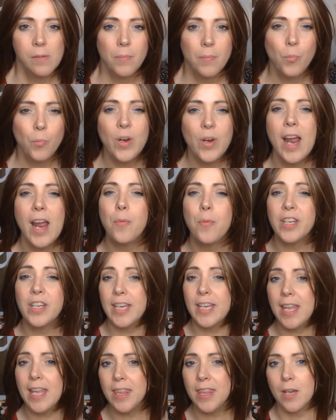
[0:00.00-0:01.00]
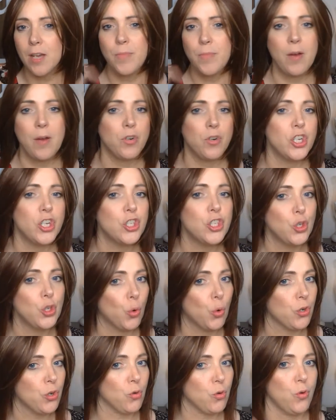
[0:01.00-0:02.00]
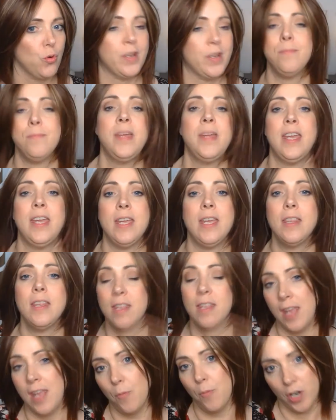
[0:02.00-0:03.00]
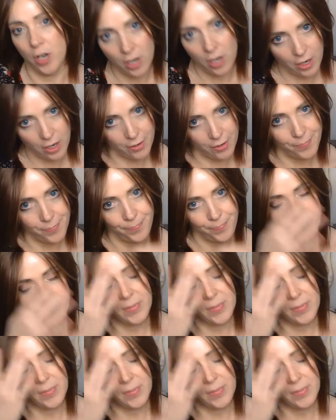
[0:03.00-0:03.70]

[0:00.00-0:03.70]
when I would get them, they were shorter on me than they were her.